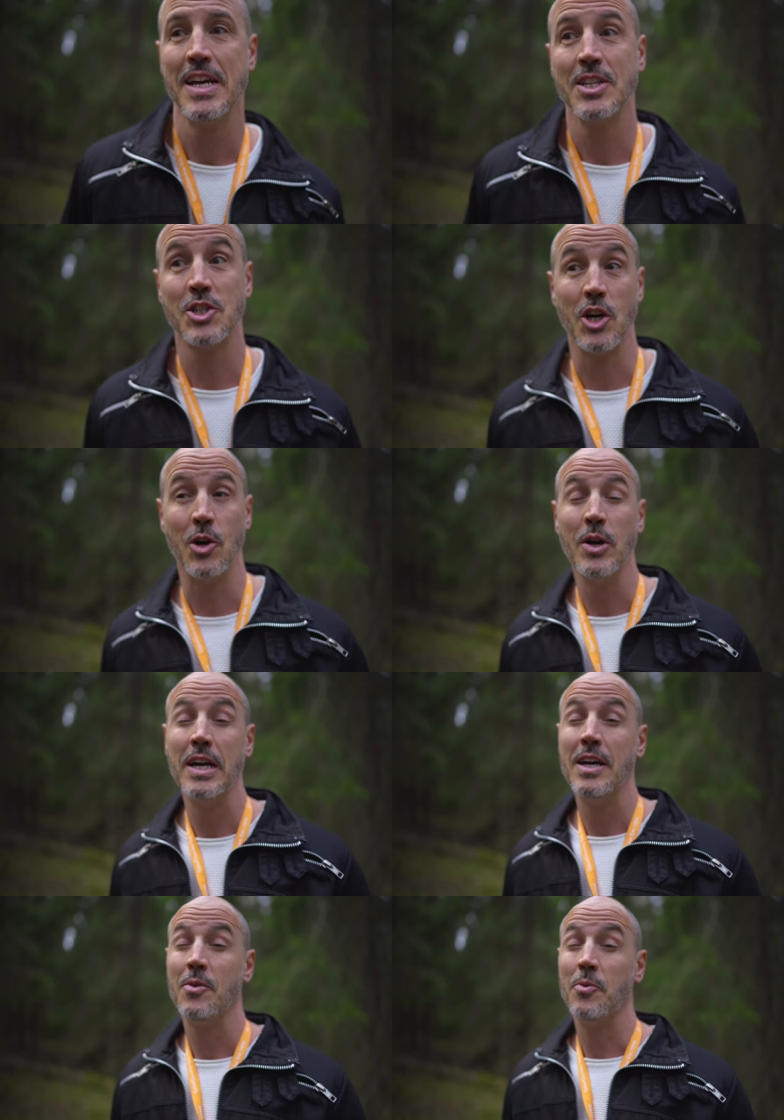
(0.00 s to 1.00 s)
So
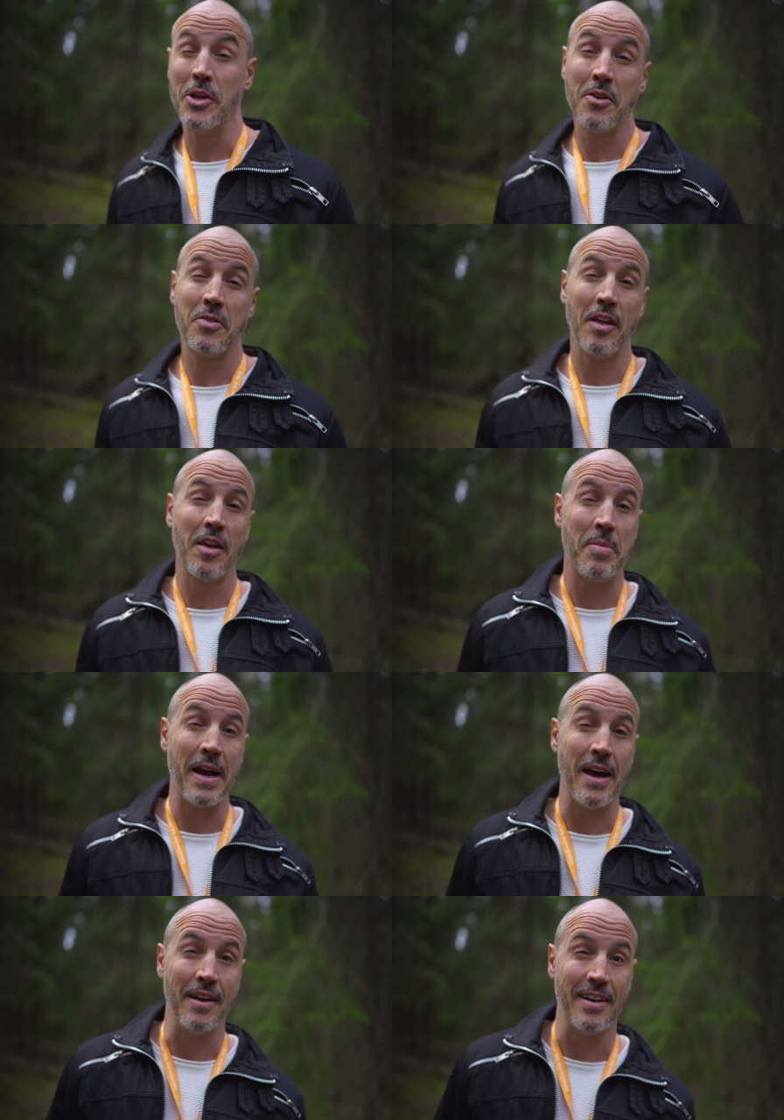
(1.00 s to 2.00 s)
when you think
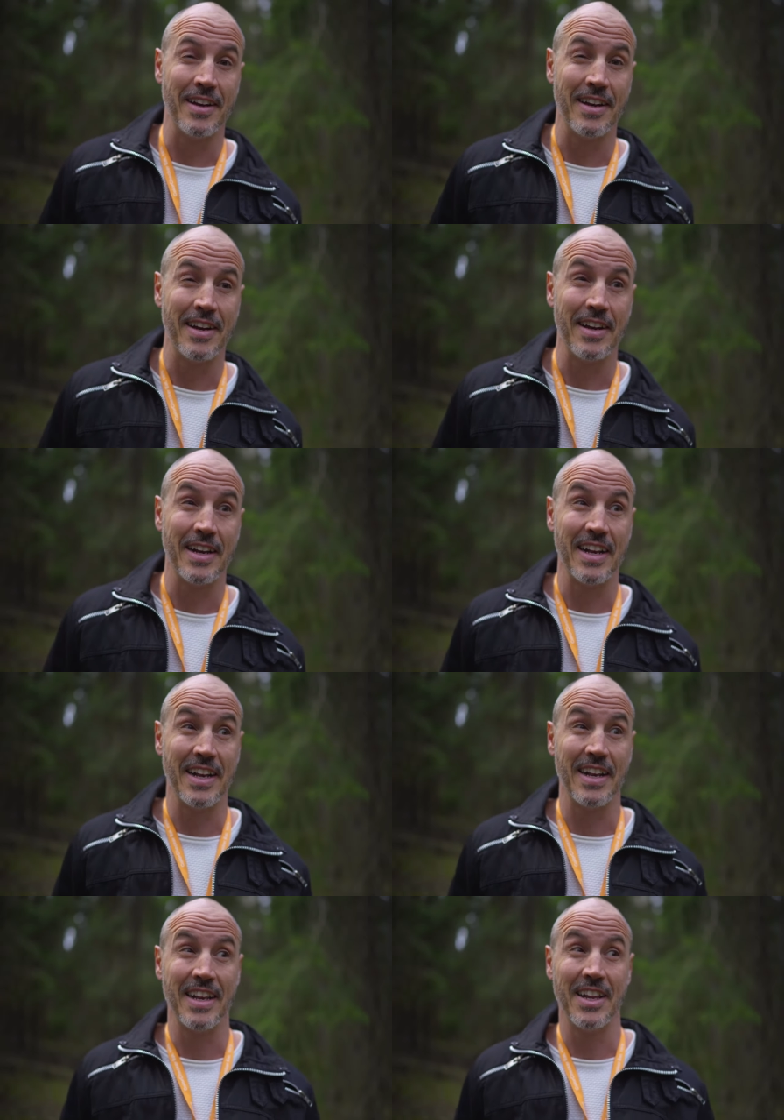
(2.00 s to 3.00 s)
about,
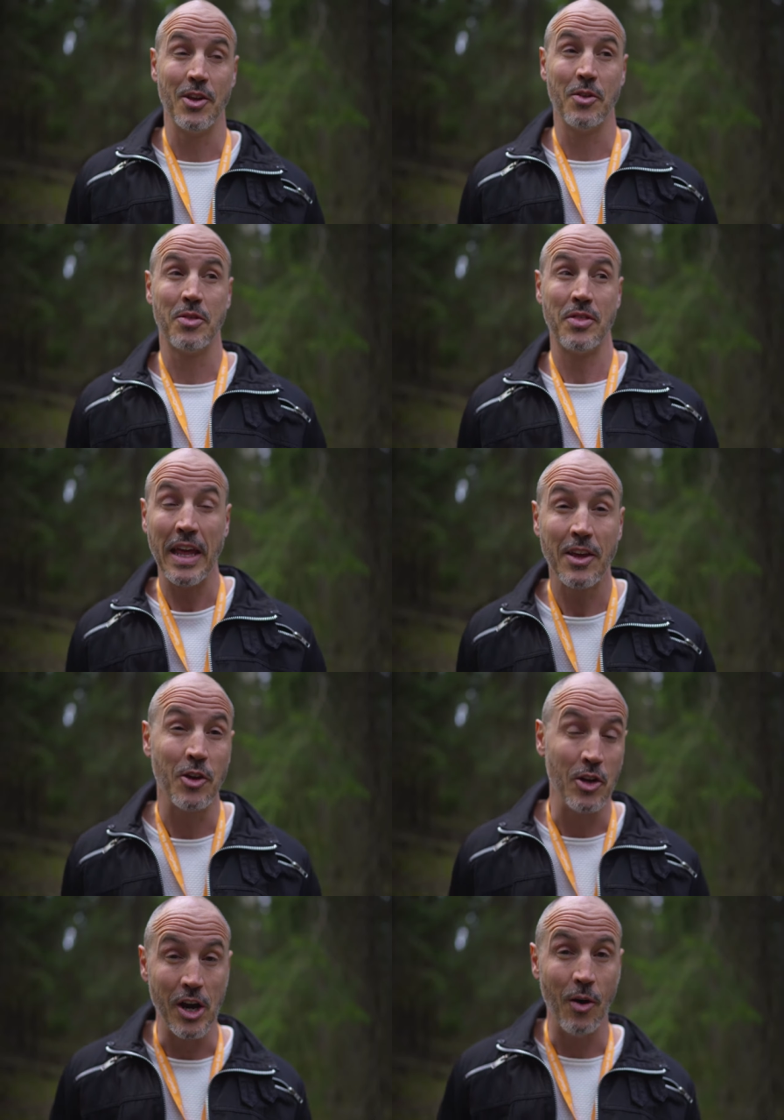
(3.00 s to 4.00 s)
you think
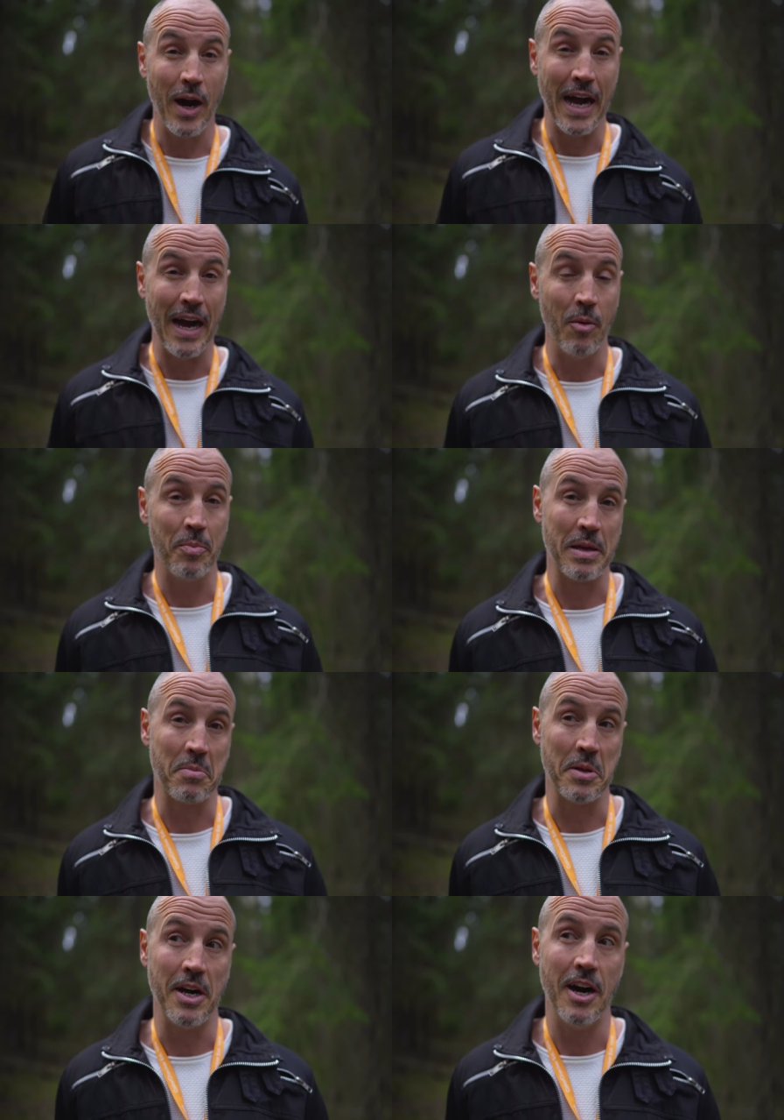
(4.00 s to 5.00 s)
you know how
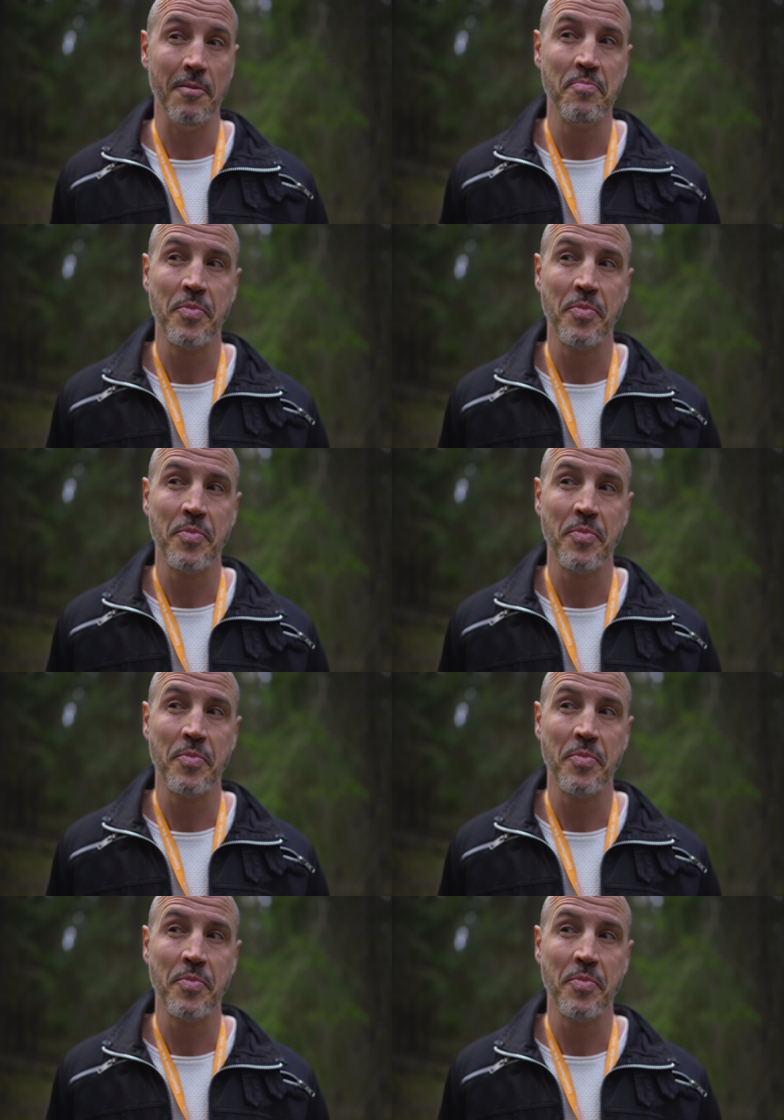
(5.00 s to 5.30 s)
people are.